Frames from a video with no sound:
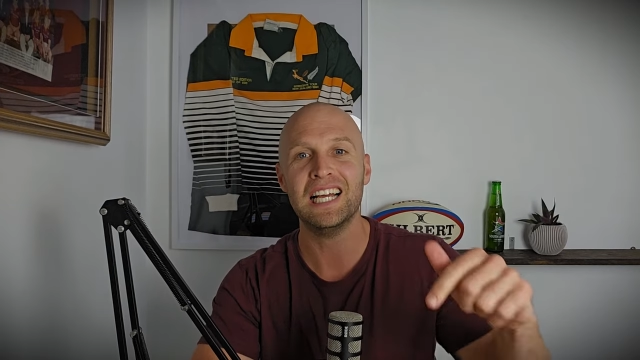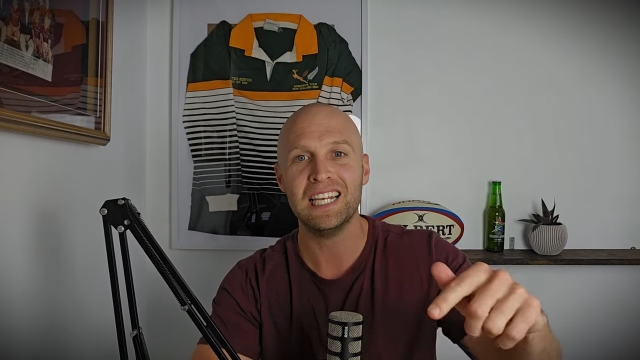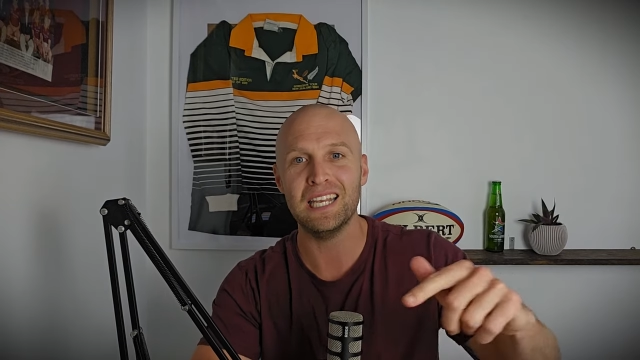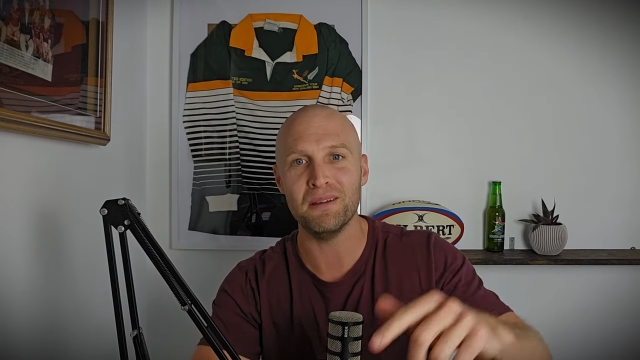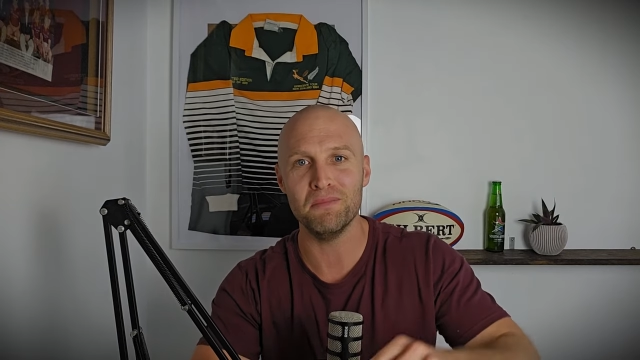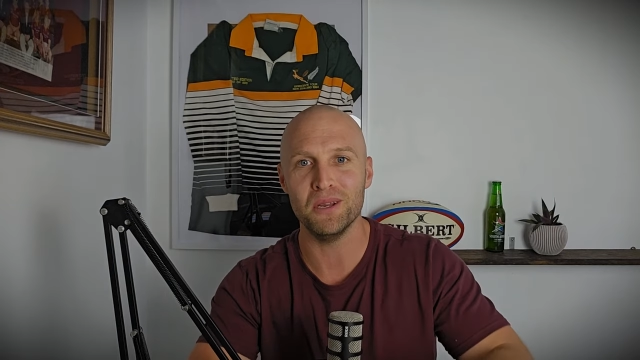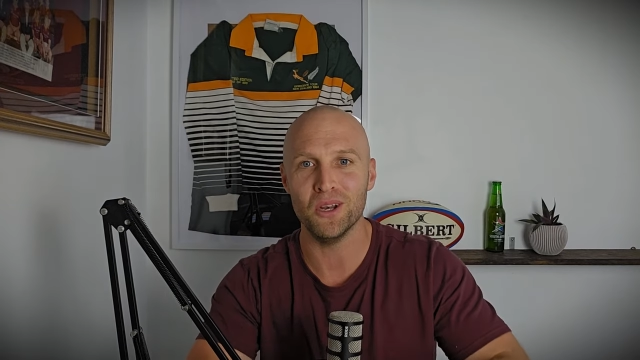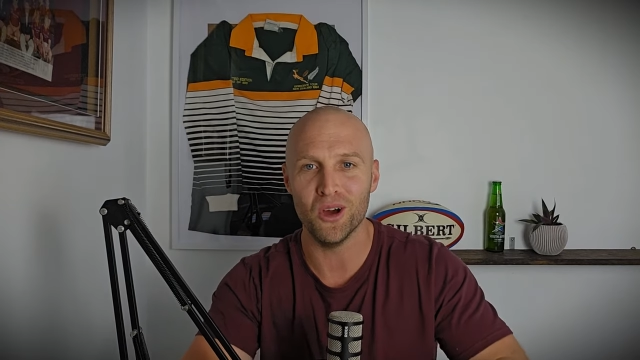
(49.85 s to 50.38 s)

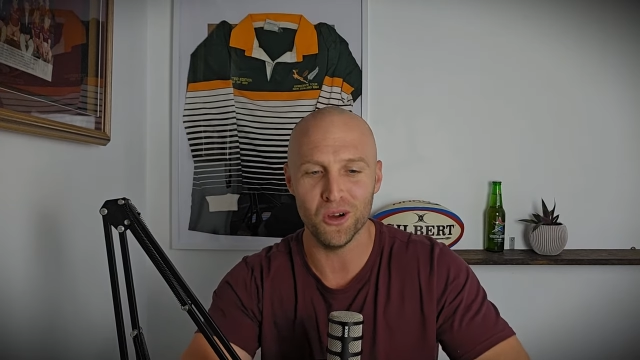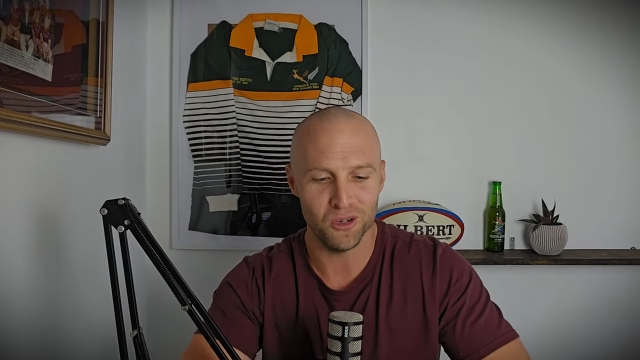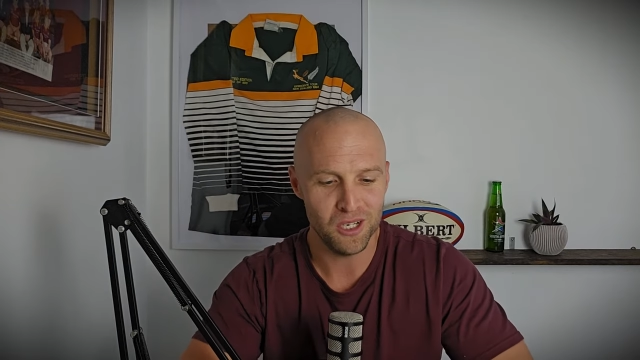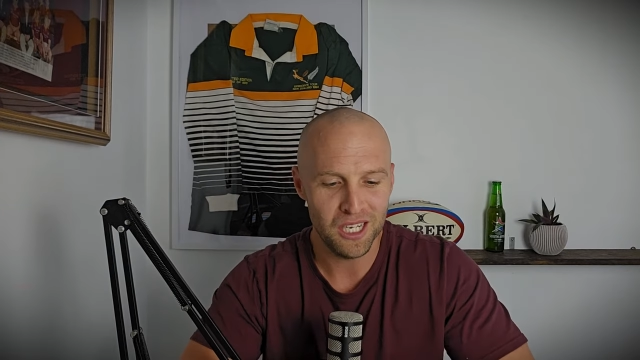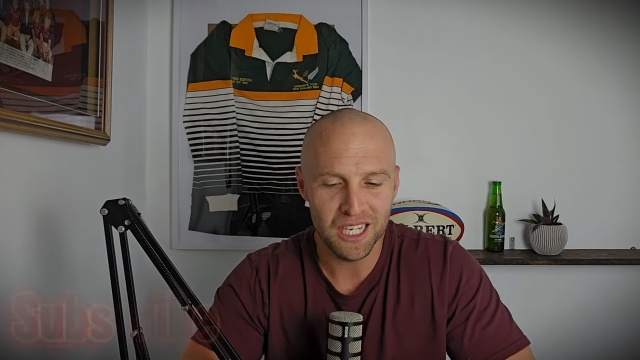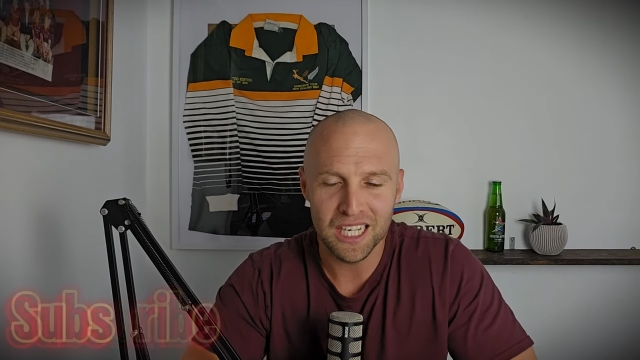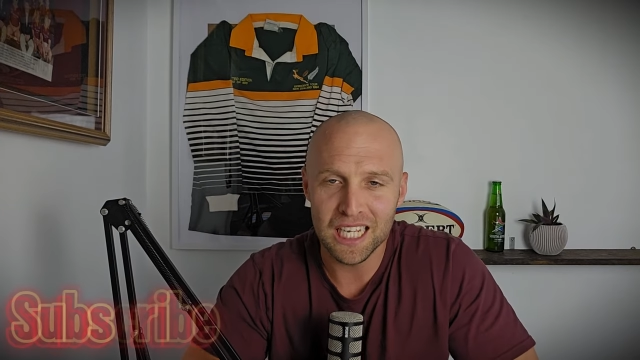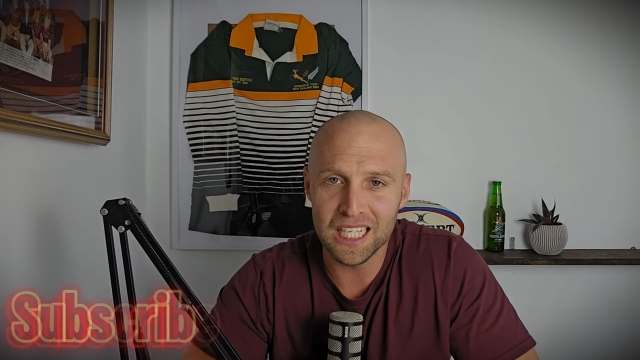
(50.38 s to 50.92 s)
Let me know
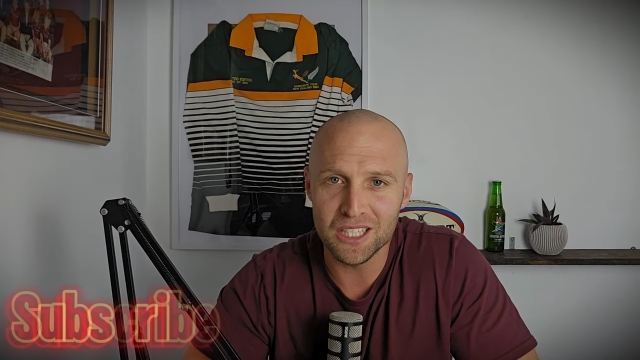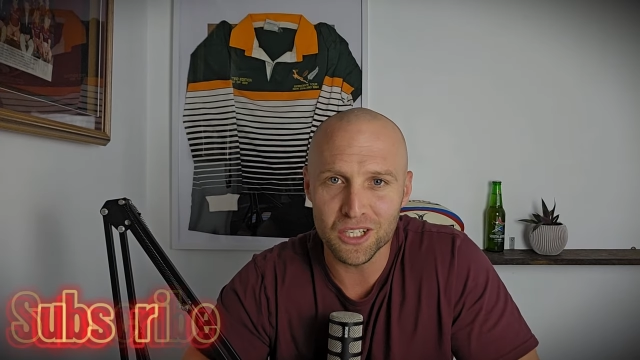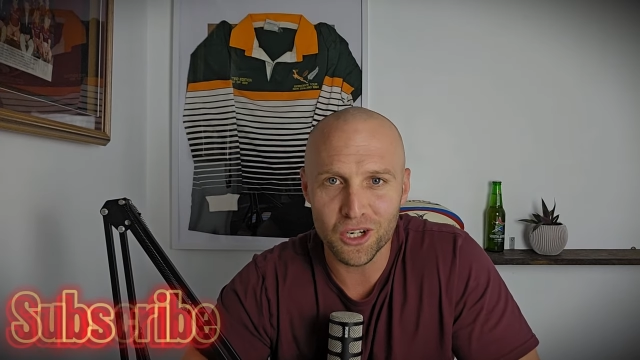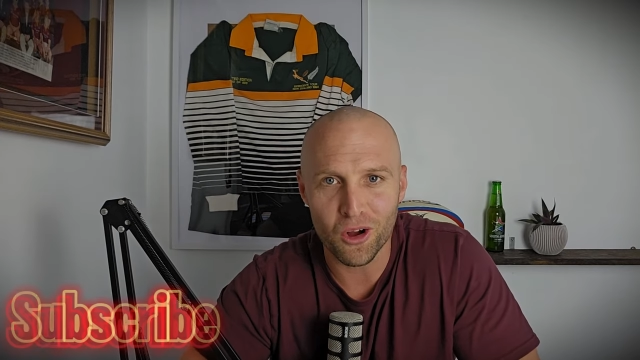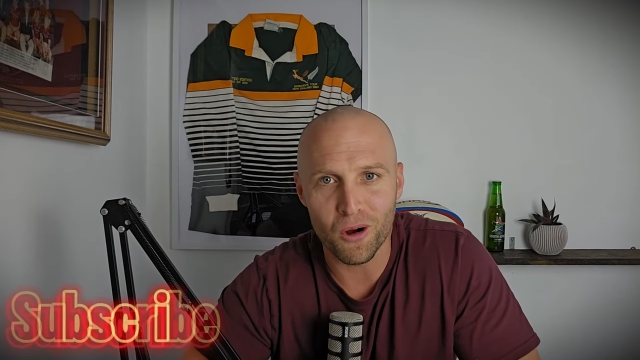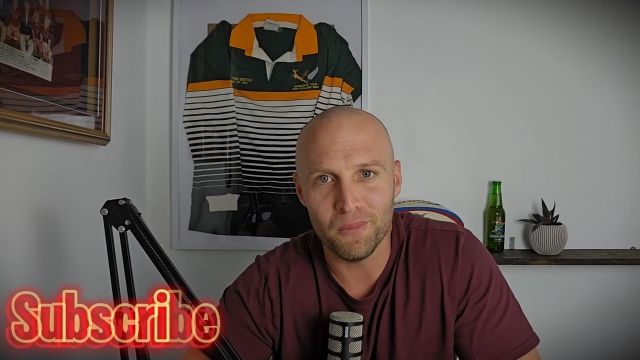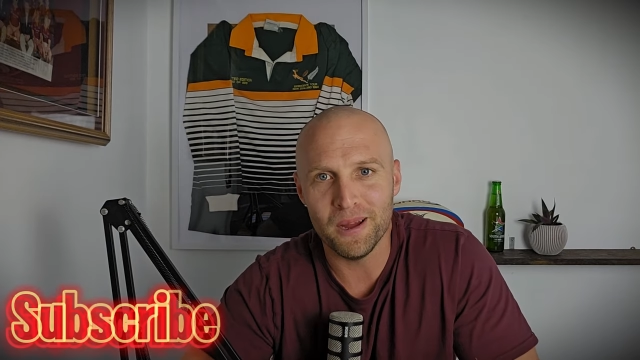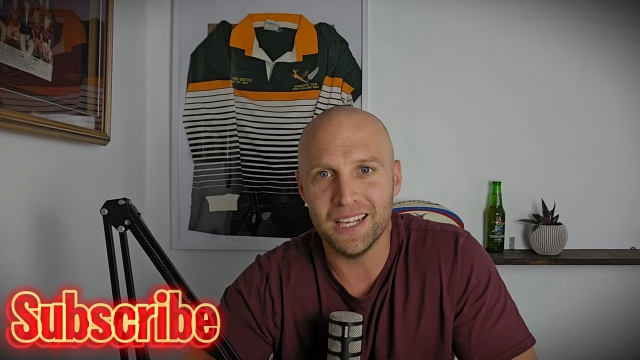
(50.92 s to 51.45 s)
in the
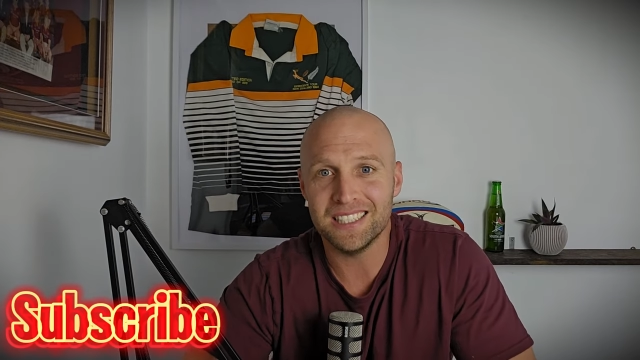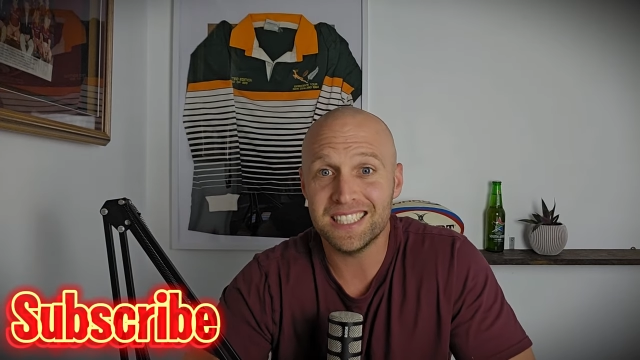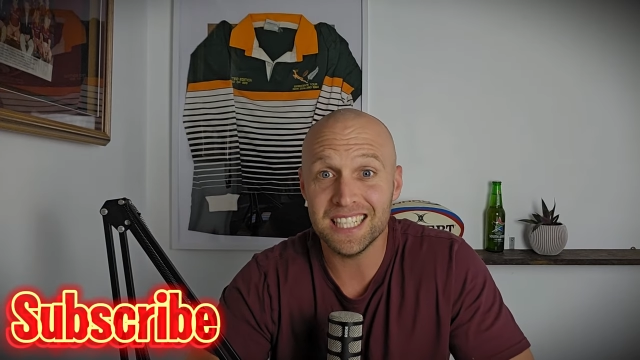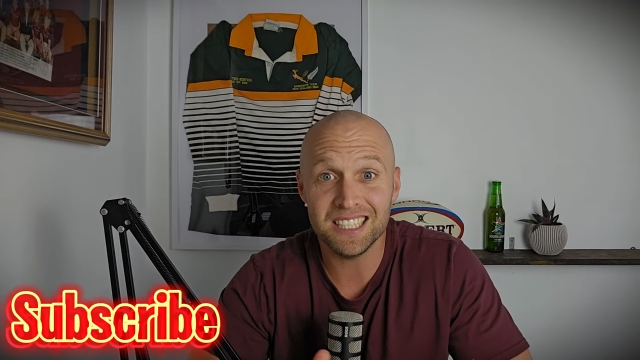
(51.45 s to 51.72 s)
comments.